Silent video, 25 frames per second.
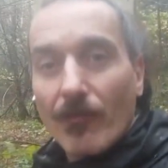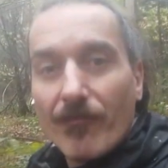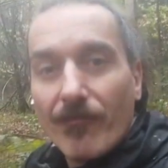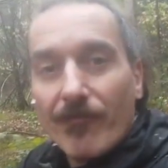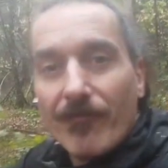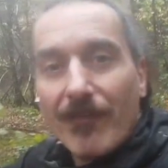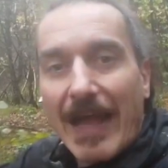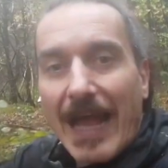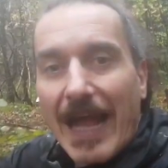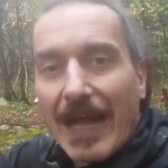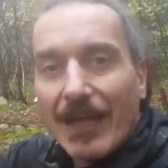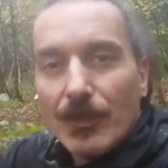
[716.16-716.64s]

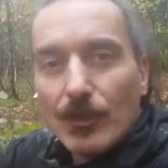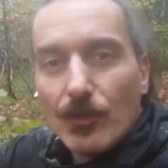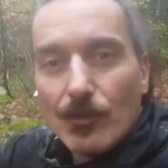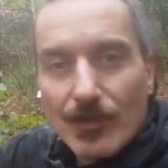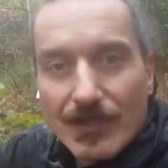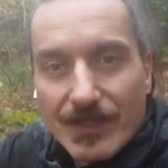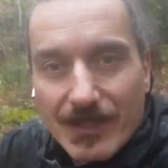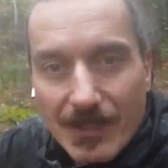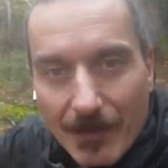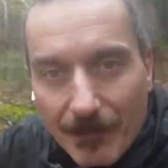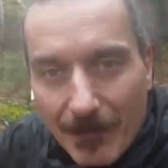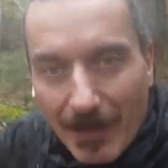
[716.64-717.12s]

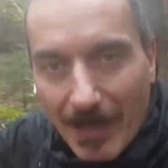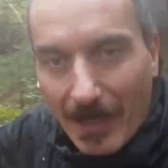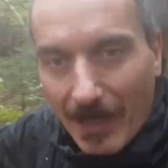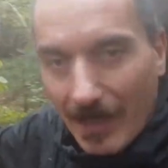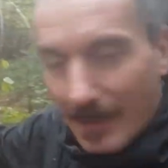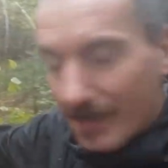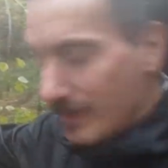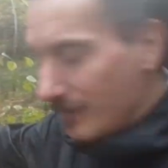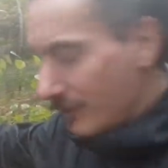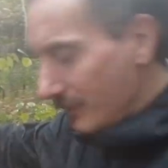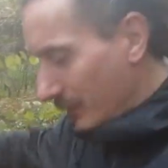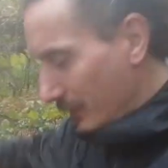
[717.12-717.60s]
values in
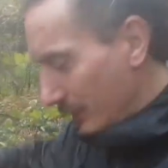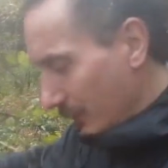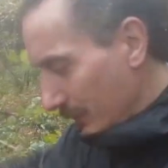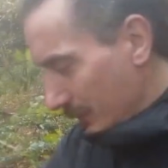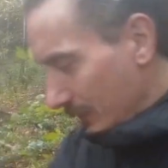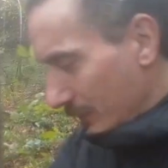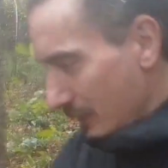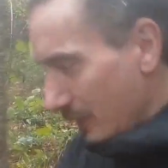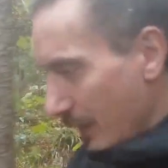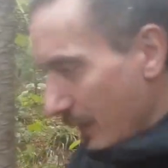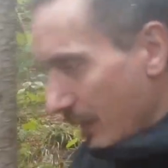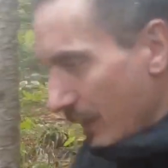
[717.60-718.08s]
mind,
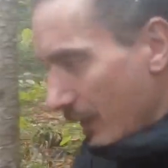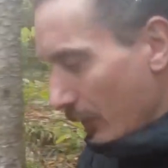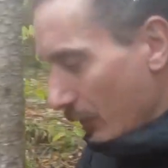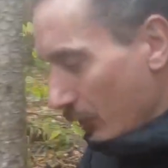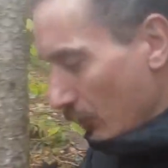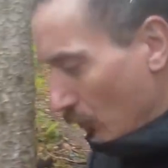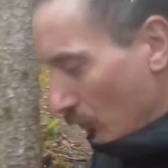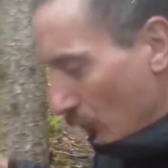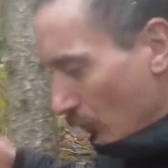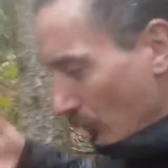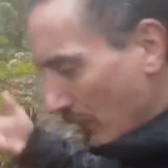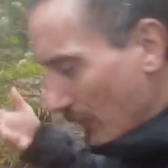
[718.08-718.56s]

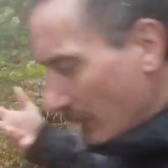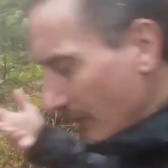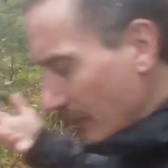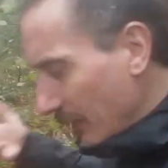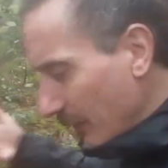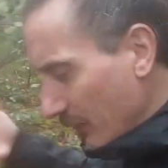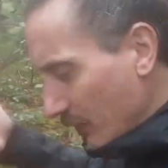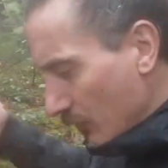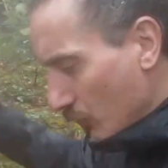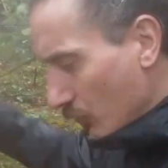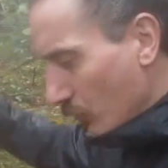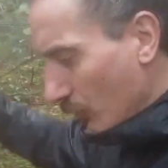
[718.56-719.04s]
you can
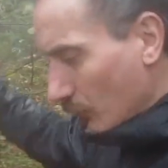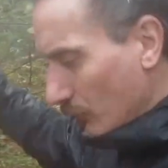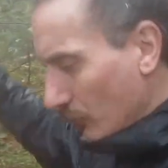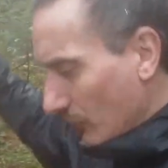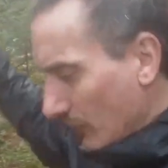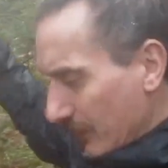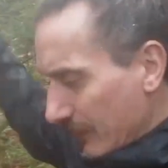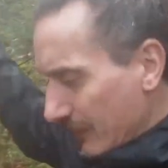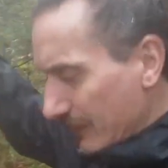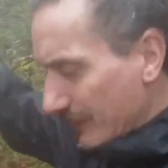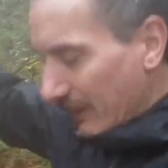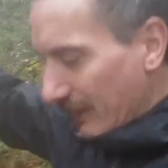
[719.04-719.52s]
then start to
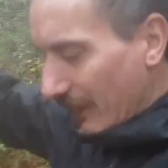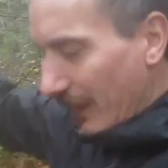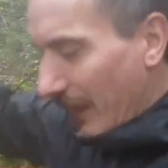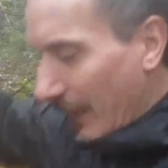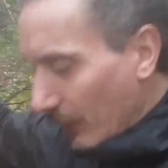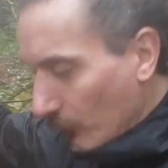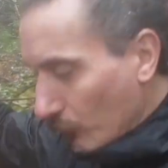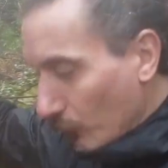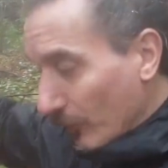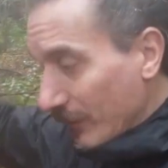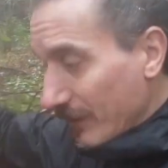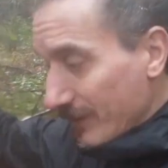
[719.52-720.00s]

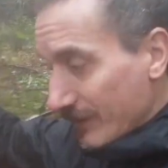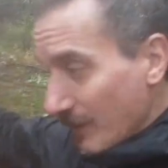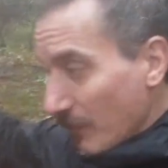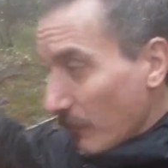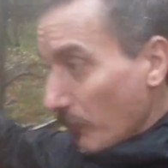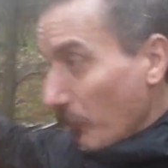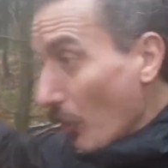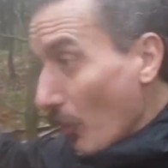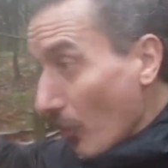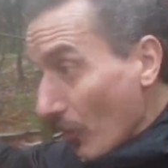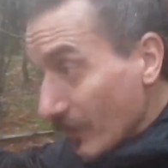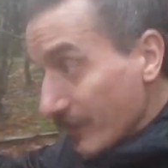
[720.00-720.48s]
decide what is
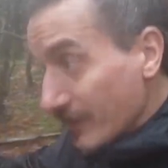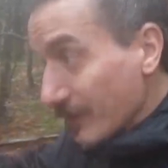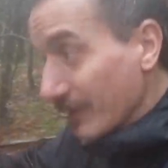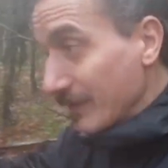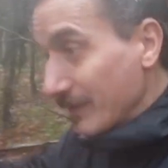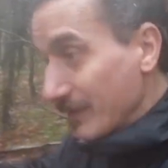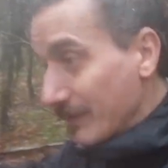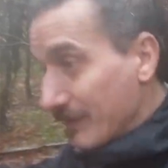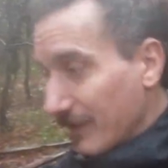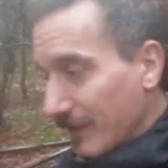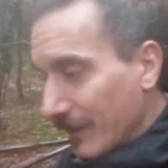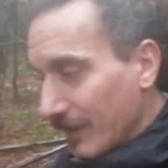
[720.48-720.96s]

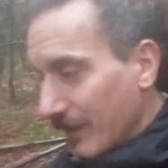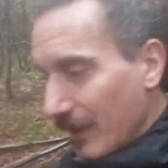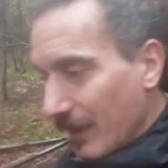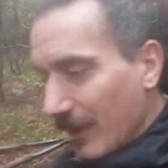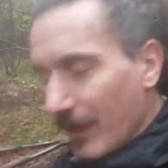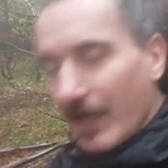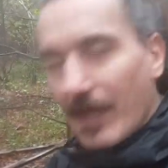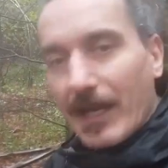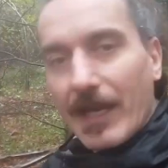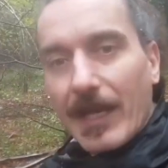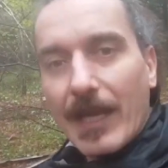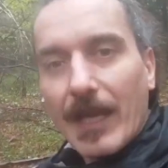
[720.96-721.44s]
important
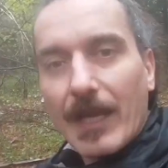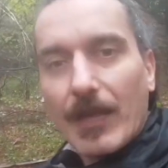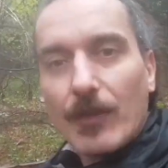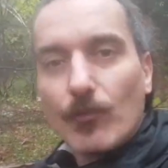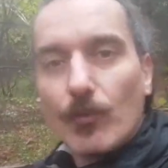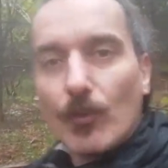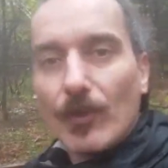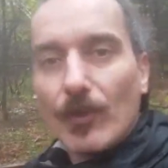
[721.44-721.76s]
and